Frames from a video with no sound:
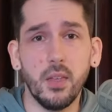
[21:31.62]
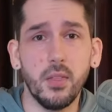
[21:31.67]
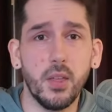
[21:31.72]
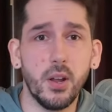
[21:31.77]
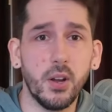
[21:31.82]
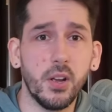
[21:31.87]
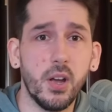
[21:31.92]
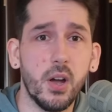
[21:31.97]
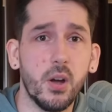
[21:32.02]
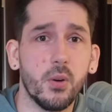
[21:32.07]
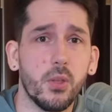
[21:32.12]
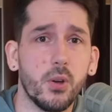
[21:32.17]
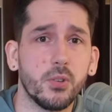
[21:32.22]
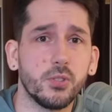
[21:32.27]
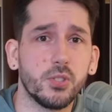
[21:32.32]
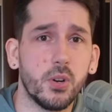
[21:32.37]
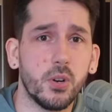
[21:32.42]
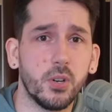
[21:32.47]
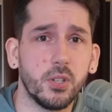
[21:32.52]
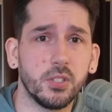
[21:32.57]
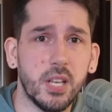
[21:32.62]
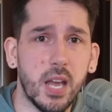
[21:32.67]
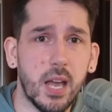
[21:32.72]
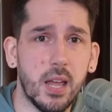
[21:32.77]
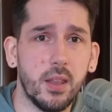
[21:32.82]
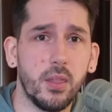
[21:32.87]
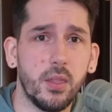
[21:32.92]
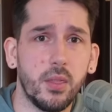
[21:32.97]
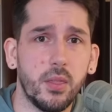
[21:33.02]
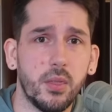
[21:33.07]
There you go. Those are
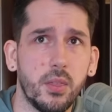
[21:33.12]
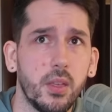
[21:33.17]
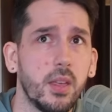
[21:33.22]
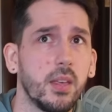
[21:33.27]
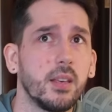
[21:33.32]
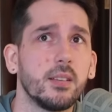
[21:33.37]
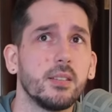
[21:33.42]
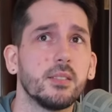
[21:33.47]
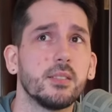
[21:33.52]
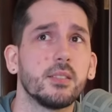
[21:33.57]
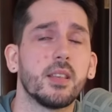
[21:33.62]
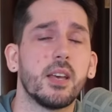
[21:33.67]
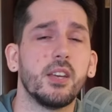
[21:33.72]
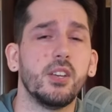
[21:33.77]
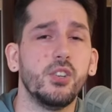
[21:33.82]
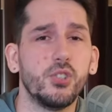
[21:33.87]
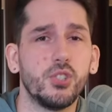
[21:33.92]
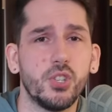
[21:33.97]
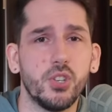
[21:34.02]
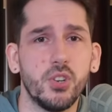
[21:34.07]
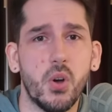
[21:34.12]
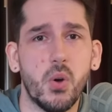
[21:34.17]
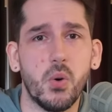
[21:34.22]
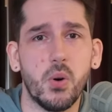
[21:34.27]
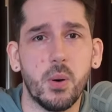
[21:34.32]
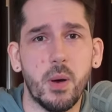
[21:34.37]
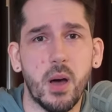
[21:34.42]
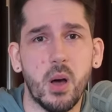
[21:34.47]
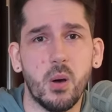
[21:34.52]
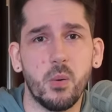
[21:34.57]
10 things that you should know
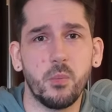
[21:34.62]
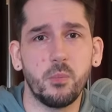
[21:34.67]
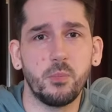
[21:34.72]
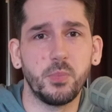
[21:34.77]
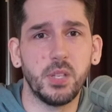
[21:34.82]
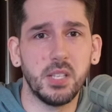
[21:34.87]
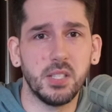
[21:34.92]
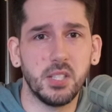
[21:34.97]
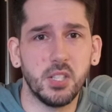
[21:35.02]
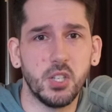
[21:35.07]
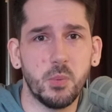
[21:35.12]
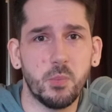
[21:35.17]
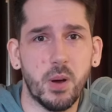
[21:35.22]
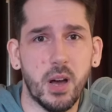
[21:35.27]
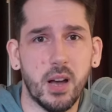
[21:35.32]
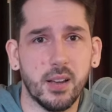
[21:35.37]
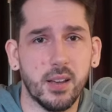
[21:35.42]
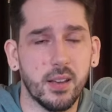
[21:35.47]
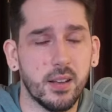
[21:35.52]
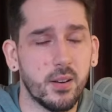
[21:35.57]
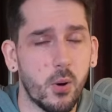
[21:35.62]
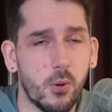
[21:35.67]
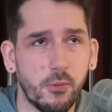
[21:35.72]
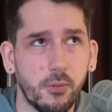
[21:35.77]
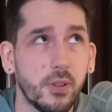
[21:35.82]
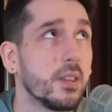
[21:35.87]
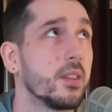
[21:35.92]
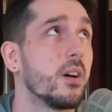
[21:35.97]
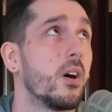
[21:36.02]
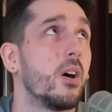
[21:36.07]
about TCG Pocket.
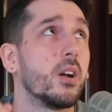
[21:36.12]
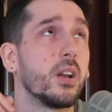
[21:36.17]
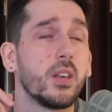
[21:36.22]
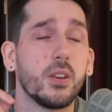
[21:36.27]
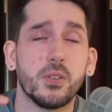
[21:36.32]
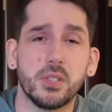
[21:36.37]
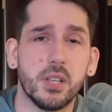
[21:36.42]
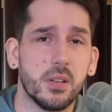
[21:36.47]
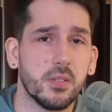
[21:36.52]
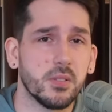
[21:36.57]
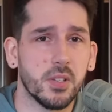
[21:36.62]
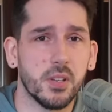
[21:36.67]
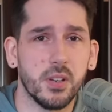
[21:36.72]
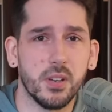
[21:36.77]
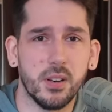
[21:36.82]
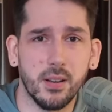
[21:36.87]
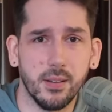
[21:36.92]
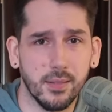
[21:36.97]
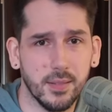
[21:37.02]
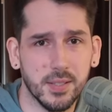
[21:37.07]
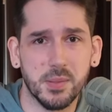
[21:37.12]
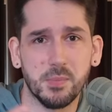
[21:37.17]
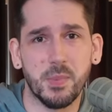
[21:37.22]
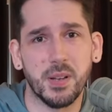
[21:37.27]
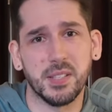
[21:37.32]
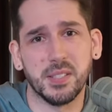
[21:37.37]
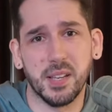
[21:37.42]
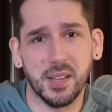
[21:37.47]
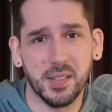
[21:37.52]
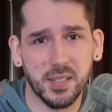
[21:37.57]
Hopefully the audio sounds good. This is
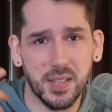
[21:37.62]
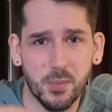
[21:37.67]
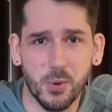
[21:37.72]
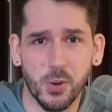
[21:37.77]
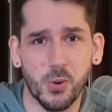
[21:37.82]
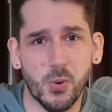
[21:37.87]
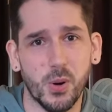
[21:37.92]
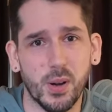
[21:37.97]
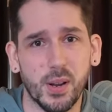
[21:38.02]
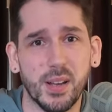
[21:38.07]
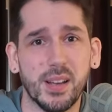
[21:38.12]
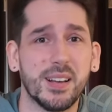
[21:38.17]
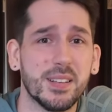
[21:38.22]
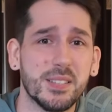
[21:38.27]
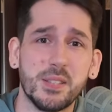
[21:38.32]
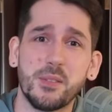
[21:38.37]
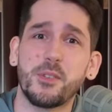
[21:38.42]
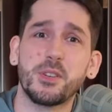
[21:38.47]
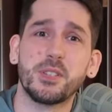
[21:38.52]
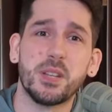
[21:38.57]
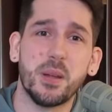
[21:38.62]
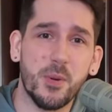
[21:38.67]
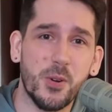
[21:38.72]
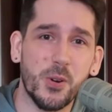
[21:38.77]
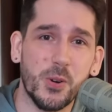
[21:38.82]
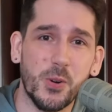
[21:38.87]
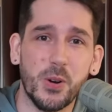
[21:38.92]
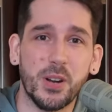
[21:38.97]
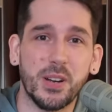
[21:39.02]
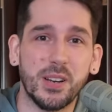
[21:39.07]
my second time recording it because the first time I
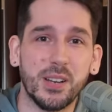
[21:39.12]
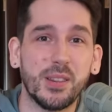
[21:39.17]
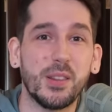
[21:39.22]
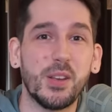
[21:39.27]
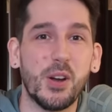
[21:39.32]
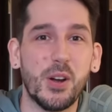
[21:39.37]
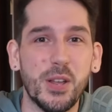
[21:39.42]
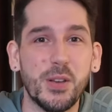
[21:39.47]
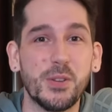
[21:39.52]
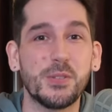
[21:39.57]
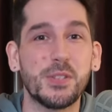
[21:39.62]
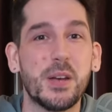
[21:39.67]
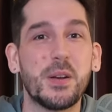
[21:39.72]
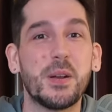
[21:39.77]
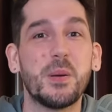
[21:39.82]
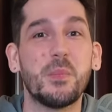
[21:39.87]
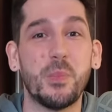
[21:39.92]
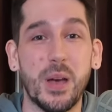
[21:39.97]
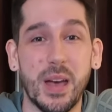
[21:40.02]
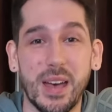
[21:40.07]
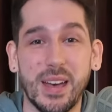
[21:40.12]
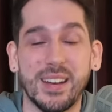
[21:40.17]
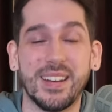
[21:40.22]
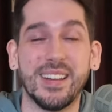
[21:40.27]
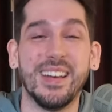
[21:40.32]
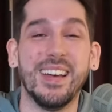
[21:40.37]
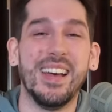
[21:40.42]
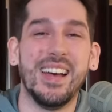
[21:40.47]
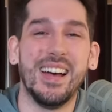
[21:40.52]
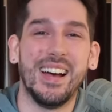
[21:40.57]
recorded it, the audio sounded
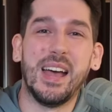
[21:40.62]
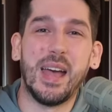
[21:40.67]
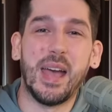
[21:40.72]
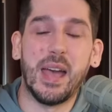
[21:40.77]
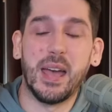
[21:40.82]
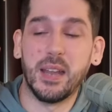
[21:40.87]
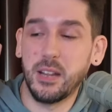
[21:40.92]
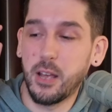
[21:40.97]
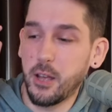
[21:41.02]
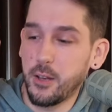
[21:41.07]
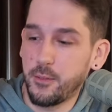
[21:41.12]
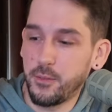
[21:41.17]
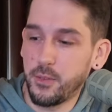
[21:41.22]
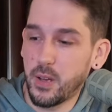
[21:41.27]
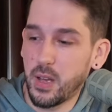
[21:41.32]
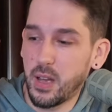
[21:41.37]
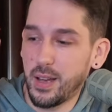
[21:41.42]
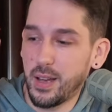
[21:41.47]
bad. And if